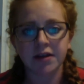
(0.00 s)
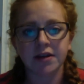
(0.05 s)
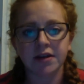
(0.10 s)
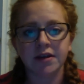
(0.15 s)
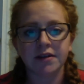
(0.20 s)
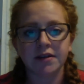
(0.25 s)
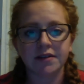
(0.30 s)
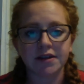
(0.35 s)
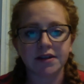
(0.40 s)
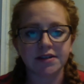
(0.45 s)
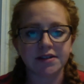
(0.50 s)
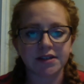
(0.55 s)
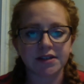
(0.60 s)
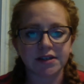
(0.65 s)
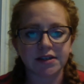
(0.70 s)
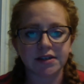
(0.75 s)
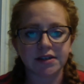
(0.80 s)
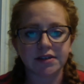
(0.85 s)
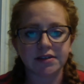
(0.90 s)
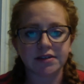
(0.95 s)
this
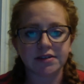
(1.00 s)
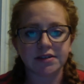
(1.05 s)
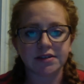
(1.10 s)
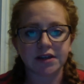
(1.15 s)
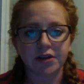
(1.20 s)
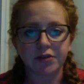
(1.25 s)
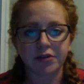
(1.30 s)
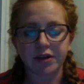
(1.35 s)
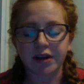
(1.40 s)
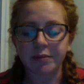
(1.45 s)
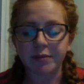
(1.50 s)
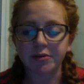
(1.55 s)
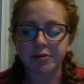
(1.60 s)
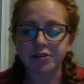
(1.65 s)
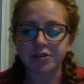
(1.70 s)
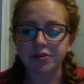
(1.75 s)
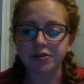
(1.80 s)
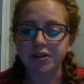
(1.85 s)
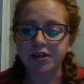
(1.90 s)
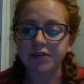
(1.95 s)
is a great
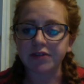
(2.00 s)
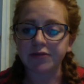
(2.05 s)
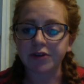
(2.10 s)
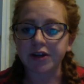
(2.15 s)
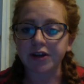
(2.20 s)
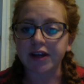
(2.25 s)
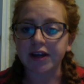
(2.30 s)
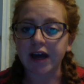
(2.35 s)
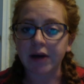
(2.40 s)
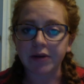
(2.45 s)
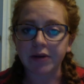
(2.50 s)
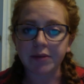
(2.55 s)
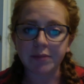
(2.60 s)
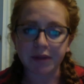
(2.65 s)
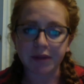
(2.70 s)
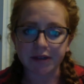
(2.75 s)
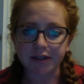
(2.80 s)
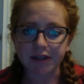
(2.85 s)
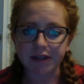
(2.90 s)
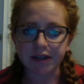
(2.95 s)
opportunity for
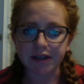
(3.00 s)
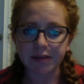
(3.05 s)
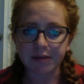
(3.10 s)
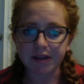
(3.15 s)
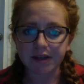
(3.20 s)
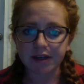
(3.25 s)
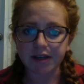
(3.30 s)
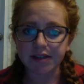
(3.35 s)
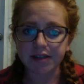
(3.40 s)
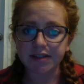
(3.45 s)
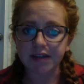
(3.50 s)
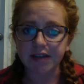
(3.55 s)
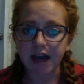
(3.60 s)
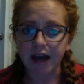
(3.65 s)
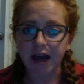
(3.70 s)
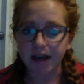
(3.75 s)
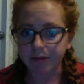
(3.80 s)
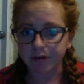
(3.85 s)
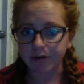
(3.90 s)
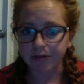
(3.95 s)
accountability, because I
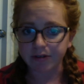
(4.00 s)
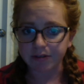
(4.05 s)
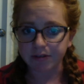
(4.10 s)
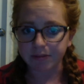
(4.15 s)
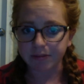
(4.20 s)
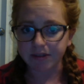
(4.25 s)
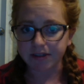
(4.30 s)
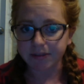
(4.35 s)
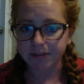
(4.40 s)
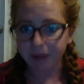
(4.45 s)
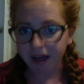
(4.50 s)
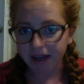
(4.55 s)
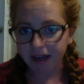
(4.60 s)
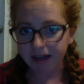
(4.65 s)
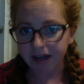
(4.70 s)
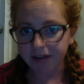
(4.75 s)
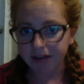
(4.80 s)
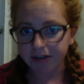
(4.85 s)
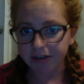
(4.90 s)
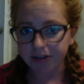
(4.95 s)
am going to be spying
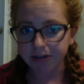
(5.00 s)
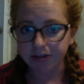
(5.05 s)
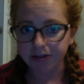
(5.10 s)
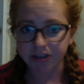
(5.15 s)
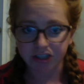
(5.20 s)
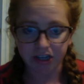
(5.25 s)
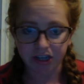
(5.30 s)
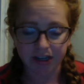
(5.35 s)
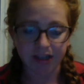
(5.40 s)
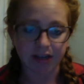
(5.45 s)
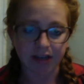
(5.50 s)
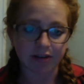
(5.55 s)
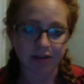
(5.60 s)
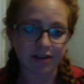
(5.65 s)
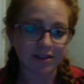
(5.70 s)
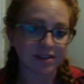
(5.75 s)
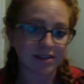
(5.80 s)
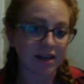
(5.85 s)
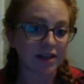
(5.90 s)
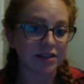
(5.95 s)
on you and checking out
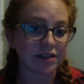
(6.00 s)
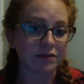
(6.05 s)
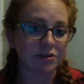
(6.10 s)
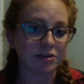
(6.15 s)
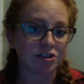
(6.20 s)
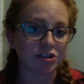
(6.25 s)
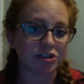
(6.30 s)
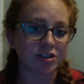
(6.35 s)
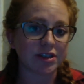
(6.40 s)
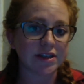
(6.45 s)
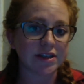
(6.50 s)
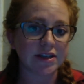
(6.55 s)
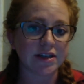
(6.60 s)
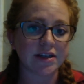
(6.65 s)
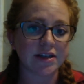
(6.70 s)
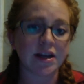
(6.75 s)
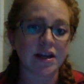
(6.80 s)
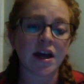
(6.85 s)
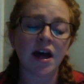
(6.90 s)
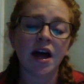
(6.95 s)
exactly what you're
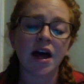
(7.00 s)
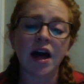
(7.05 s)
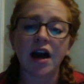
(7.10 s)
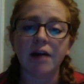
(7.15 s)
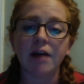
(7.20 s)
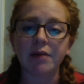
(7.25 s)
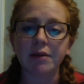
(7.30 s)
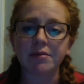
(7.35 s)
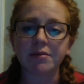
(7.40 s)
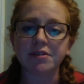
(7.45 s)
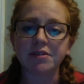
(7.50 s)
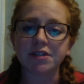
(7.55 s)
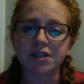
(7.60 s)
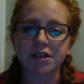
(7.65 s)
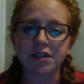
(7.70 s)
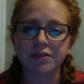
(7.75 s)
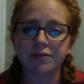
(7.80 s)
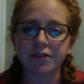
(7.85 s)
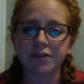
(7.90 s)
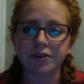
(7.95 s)
eating. I'll be able to
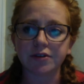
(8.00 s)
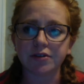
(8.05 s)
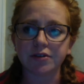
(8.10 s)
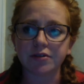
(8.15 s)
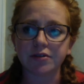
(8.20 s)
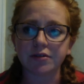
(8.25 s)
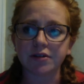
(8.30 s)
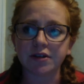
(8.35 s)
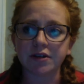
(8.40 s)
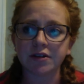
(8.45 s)
give you